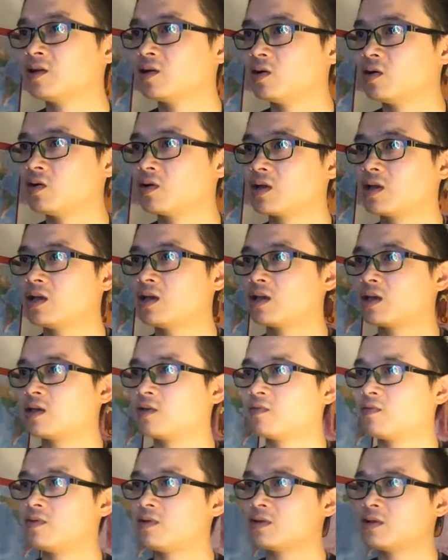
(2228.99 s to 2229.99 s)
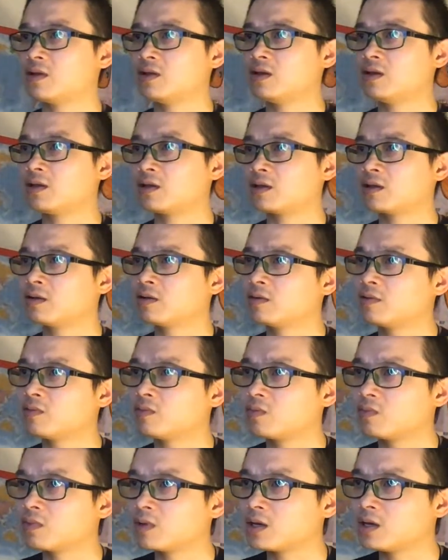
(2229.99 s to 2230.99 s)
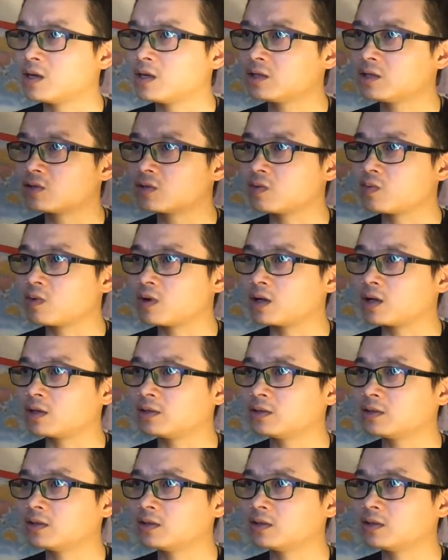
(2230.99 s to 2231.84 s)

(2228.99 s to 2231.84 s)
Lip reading: Okay, give me the link. What link do you want?